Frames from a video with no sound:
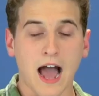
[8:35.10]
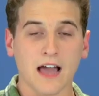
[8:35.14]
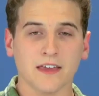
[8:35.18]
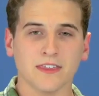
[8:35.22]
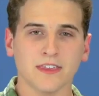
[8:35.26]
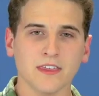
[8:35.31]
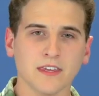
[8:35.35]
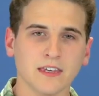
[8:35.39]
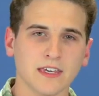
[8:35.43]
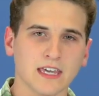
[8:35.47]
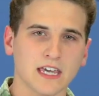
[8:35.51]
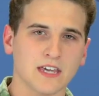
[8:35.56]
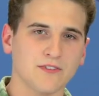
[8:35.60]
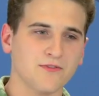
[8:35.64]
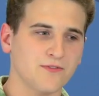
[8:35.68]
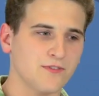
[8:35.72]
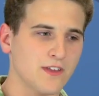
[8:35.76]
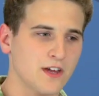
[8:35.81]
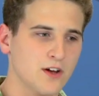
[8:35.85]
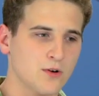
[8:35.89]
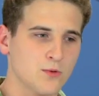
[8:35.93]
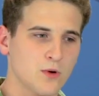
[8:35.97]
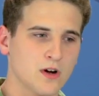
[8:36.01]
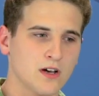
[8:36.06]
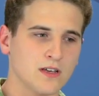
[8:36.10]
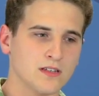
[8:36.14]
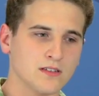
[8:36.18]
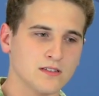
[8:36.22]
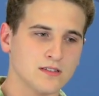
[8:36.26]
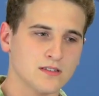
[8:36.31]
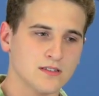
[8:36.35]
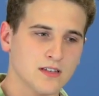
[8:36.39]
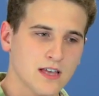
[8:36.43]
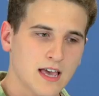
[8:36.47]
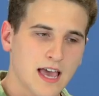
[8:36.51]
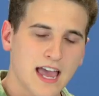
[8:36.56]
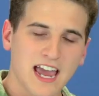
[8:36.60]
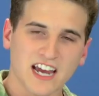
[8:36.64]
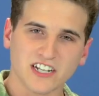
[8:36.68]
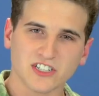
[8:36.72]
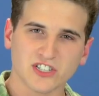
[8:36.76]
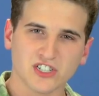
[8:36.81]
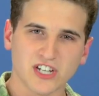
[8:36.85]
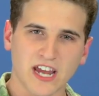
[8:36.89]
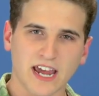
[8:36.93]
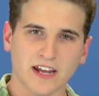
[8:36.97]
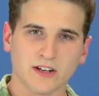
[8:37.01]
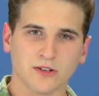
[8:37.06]
I think if there was a
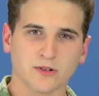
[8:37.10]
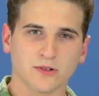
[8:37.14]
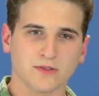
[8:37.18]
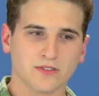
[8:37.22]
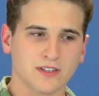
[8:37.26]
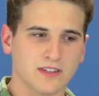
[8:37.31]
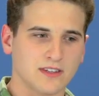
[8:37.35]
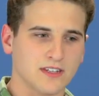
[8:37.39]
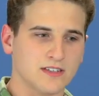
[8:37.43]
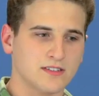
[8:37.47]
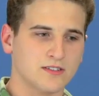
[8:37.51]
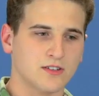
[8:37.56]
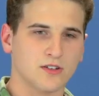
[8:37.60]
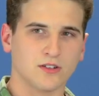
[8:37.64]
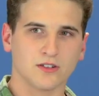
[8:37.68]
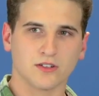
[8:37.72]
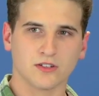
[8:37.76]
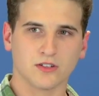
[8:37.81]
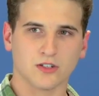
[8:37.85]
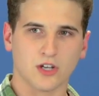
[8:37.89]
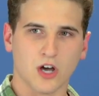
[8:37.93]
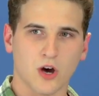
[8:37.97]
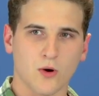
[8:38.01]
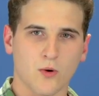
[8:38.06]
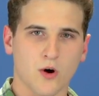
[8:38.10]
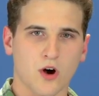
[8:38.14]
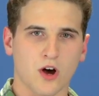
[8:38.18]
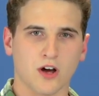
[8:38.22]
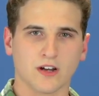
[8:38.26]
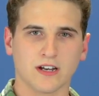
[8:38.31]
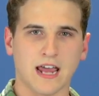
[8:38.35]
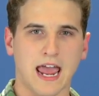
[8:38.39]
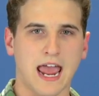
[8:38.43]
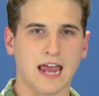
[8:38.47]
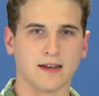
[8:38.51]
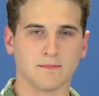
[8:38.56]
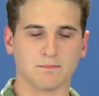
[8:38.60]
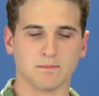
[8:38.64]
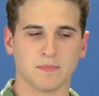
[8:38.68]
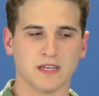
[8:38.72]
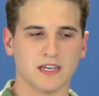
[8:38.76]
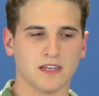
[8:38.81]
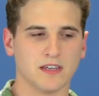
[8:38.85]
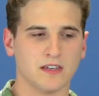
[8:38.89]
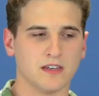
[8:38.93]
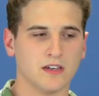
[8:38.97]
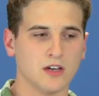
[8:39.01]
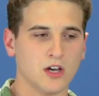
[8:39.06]
channel that this could go on and
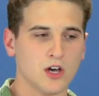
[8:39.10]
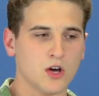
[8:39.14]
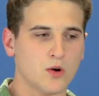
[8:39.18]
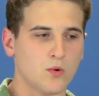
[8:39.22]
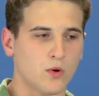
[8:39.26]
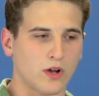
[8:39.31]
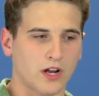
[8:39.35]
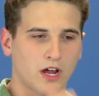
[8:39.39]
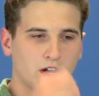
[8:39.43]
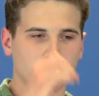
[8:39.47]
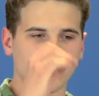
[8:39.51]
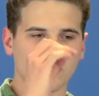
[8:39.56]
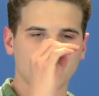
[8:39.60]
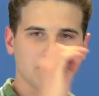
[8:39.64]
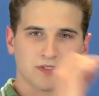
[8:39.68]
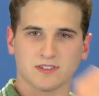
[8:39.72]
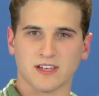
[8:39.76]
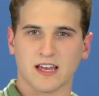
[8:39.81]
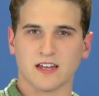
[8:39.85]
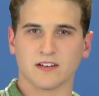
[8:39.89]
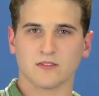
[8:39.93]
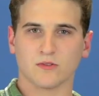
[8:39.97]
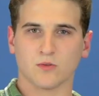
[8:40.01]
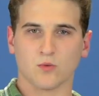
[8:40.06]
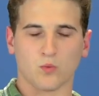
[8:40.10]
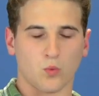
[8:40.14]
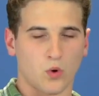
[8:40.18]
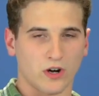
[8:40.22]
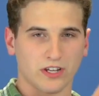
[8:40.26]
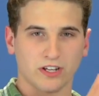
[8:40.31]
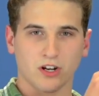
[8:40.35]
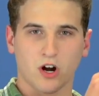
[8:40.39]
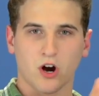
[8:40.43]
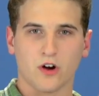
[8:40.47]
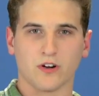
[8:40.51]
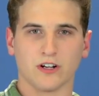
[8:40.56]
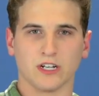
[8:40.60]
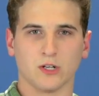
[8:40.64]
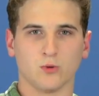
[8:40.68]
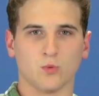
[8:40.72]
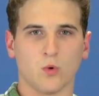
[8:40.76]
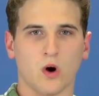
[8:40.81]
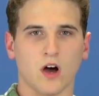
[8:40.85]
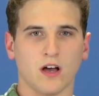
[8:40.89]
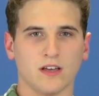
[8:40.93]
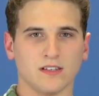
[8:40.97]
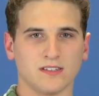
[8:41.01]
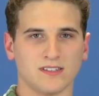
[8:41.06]
be 100% what it already
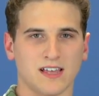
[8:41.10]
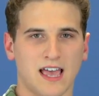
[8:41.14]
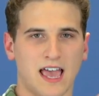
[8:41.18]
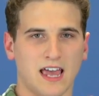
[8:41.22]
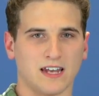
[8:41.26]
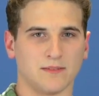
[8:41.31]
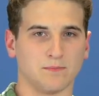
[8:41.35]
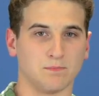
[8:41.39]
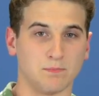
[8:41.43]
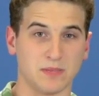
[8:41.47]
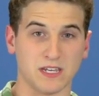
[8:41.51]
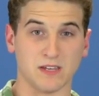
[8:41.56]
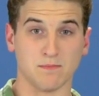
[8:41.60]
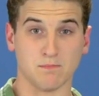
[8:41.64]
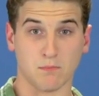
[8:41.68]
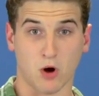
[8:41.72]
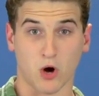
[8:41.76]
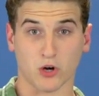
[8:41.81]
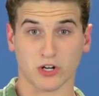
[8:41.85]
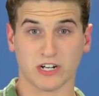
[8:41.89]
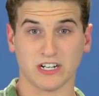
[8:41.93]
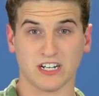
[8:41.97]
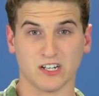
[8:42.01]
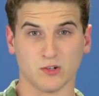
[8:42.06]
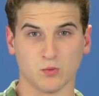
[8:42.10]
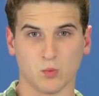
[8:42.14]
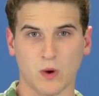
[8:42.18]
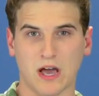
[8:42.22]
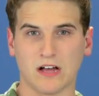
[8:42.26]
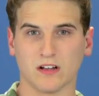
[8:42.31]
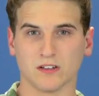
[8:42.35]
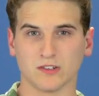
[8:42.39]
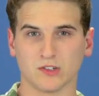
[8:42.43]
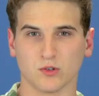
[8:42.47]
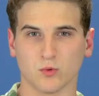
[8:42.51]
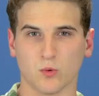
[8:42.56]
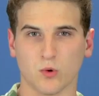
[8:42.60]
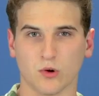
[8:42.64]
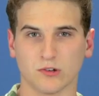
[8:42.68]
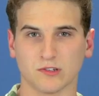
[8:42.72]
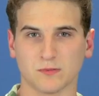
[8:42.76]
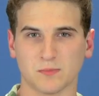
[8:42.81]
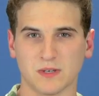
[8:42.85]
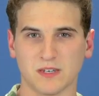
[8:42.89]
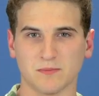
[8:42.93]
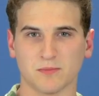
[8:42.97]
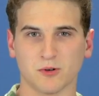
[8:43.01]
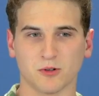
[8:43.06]
was and be marketed well
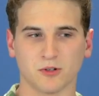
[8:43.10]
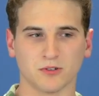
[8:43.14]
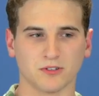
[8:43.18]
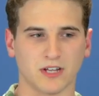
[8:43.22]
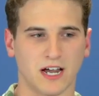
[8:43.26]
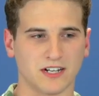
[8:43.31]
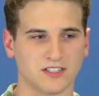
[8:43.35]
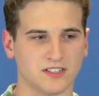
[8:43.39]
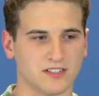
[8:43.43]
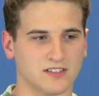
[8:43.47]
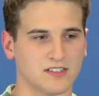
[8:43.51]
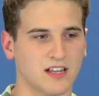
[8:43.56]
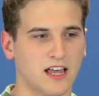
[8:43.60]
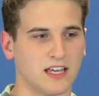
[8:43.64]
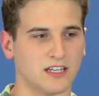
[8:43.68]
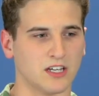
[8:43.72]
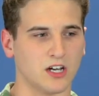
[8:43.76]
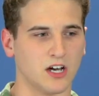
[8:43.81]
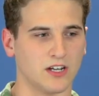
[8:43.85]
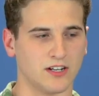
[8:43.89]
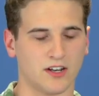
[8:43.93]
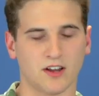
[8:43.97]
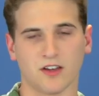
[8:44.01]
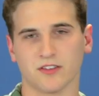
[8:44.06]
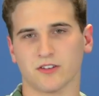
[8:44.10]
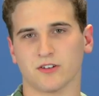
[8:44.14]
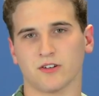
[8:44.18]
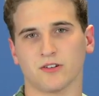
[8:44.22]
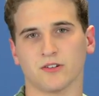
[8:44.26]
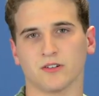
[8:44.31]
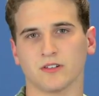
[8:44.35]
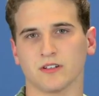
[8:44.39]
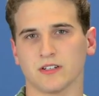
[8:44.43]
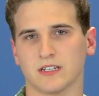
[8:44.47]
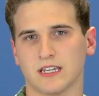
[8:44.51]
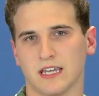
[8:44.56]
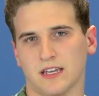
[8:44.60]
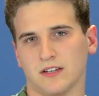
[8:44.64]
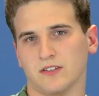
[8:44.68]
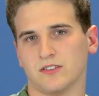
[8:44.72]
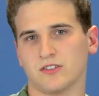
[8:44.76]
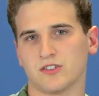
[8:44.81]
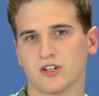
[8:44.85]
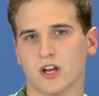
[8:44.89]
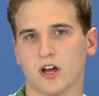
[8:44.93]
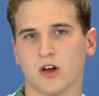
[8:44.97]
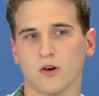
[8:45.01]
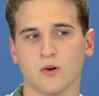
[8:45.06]
towards people, not just like another
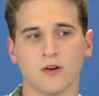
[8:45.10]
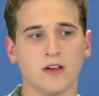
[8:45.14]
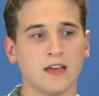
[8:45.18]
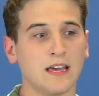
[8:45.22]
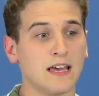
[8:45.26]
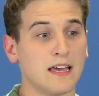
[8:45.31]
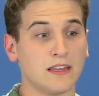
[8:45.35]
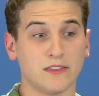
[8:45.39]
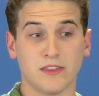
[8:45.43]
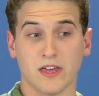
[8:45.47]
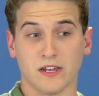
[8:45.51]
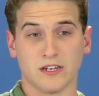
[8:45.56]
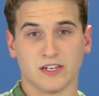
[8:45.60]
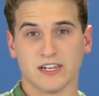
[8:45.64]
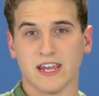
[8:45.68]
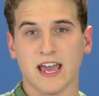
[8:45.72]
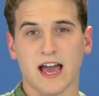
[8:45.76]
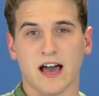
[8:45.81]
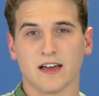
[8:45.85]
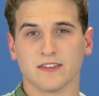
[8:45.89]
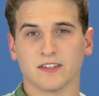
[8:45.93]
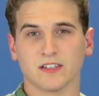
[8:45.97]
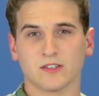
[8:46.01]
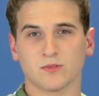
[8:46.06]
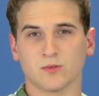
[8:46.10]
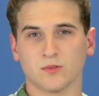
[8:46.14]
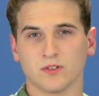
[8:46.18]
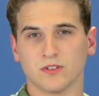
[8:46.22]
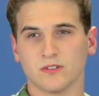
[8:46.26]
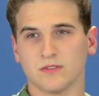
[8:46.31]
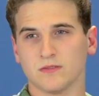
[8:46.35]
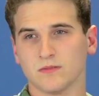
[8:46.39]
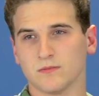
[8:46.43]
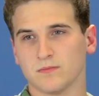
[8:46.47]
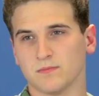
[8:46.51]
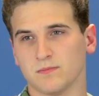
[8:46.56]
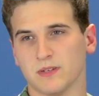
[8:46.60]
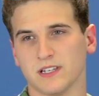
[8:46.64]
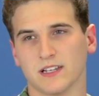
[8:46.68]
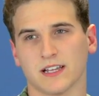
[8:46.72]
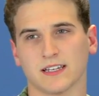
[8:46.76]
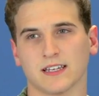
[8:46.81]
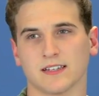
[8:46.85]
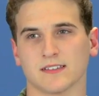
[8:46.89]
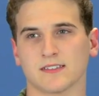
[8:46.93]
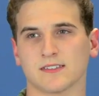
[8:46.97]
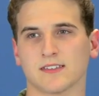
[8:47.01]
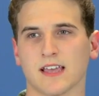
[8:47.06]
kids show, then yeah, this would be
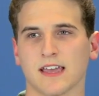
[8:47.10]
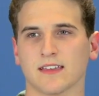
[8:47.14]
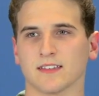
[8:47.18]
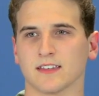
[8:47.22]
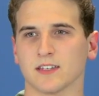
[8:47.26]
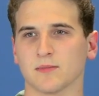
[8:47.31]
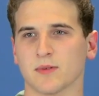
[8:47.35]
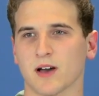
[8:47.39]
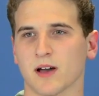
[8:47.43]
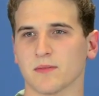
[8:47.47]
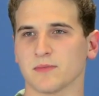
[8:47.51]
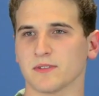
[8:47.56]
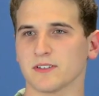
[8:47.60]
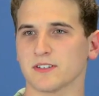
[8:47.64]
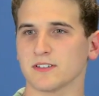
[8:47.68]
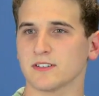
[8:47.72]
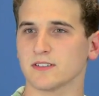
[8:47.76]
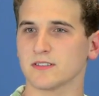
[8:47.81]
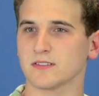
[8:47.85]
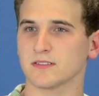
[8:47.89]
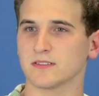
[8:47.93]
like insanely popular.